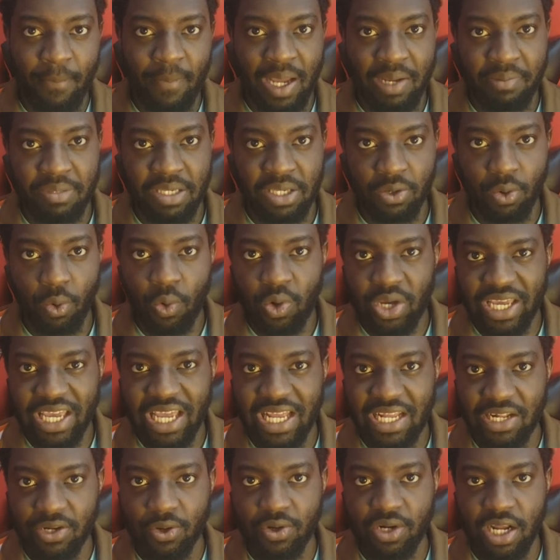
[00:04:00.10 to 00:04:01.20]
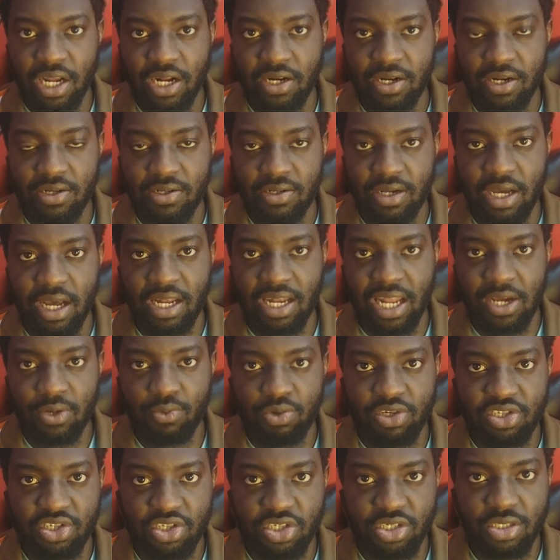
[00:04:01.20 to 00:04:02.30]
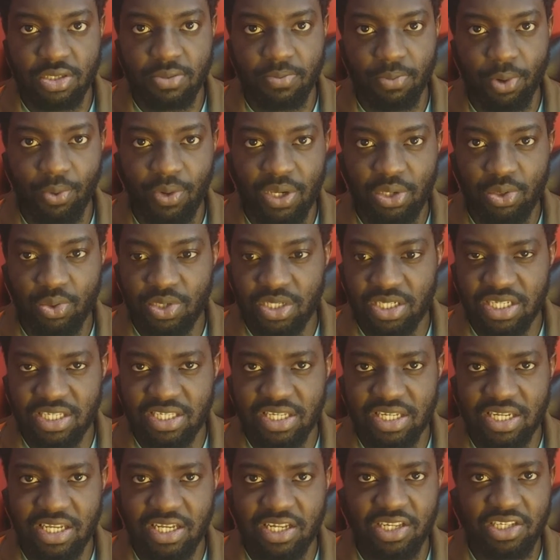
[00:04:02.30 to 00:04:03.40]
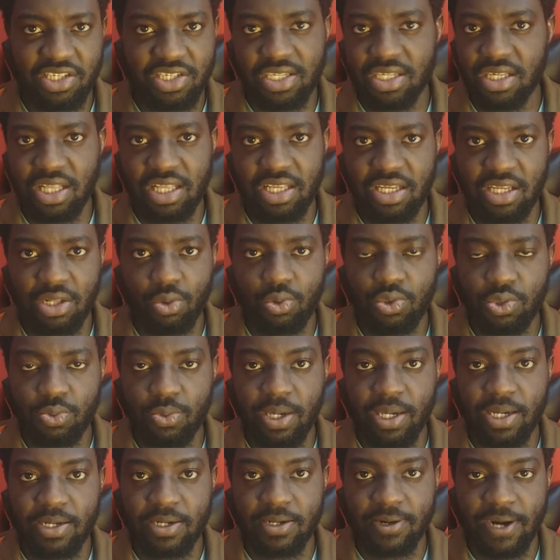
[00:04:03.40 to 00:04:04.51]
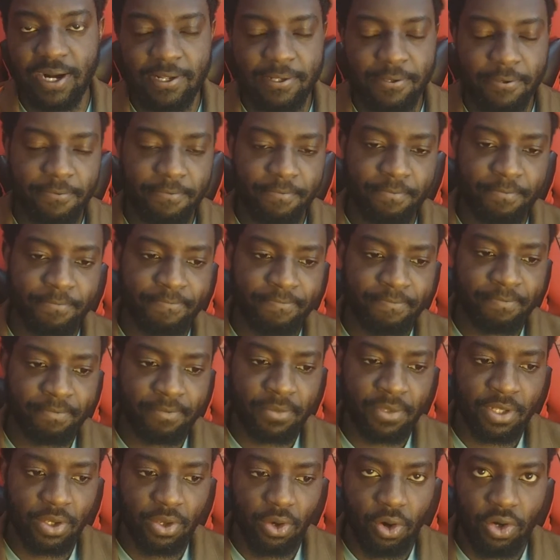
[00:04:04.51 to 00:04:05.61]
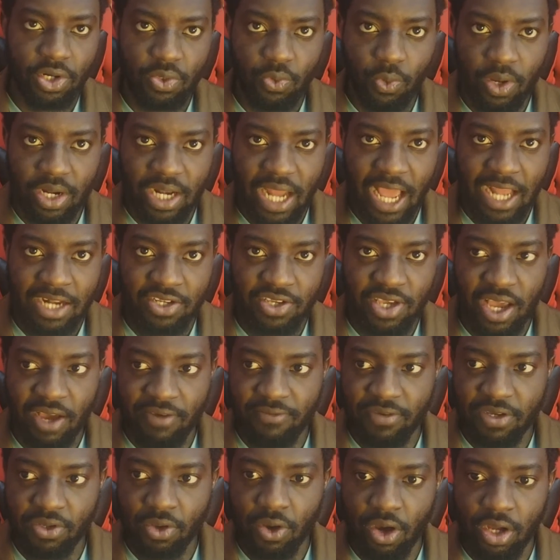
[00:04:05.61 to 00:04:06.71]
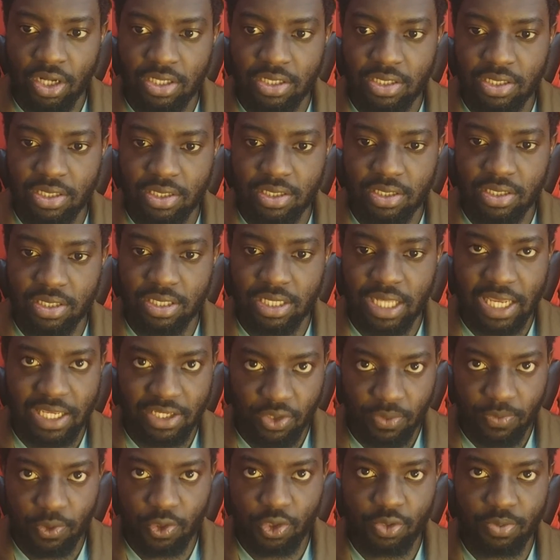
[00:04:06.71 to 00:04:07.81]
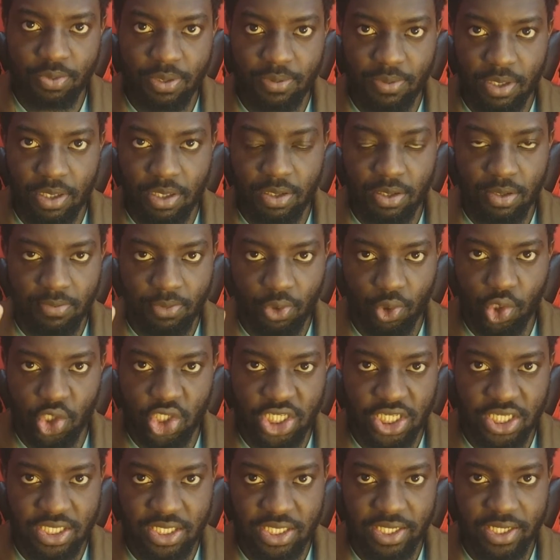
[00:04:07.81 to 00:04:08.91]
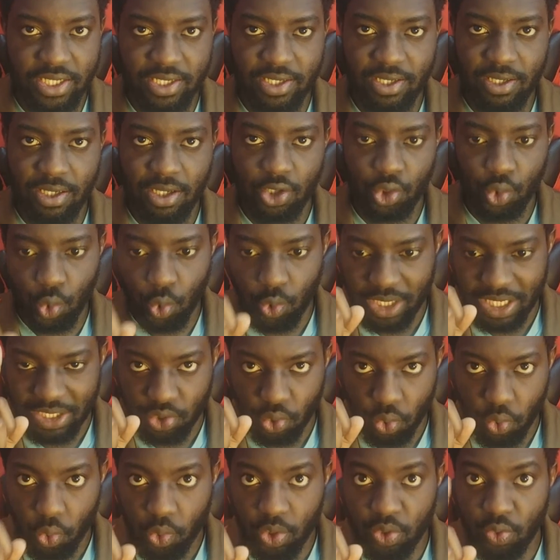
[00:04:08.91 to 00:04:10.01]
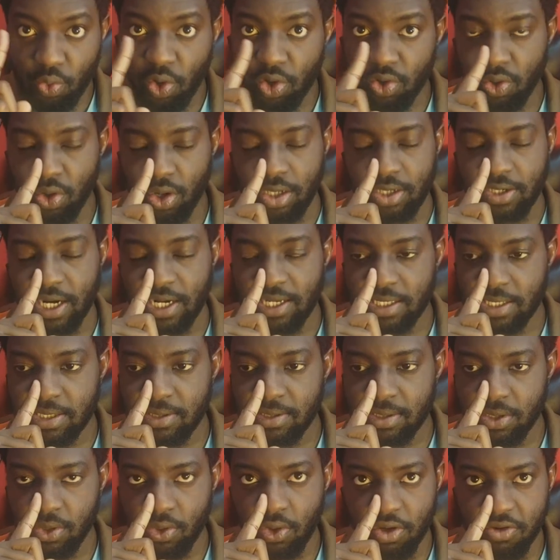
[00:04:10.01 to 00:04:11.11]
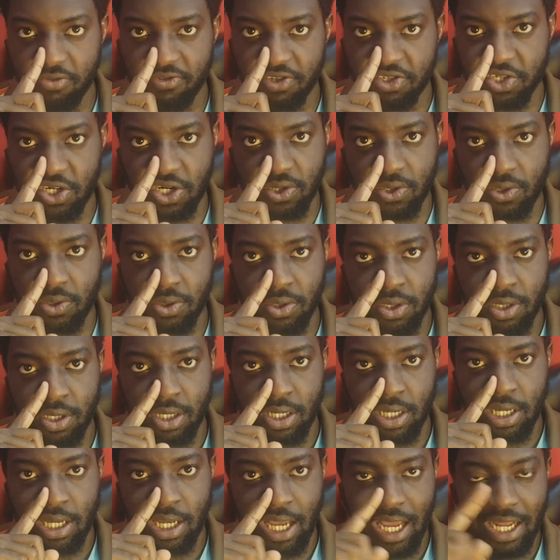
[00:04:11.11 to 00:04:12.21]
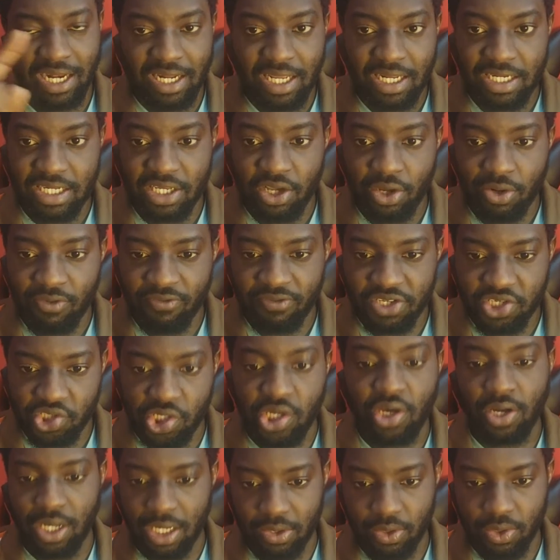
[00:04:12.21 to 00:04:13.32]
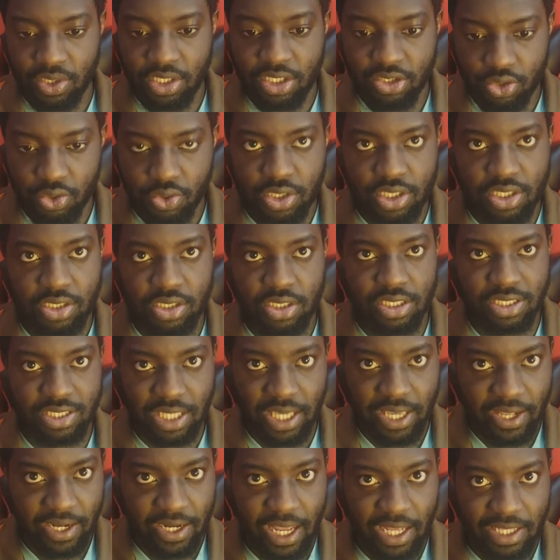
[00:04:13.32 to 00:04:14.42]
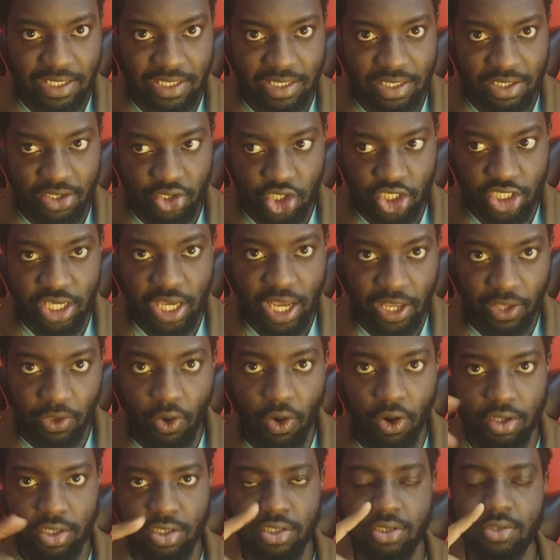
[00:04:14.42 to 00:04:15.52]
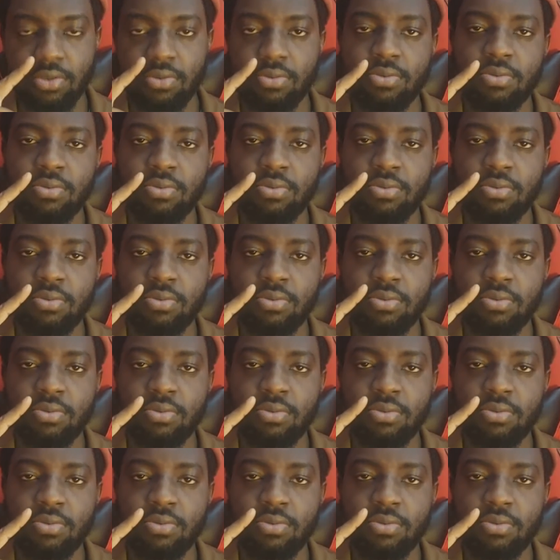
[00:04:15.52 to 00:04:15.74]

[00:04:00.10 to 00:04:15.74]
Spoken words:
might be okay in other languages, but when you read it in English, it looks weird, right? On the one hand, you have a God that is supposed to be monotheistic. There's only one God, right? The God of Israel. And then the God of Israel, according to this, is saying that ye are gods.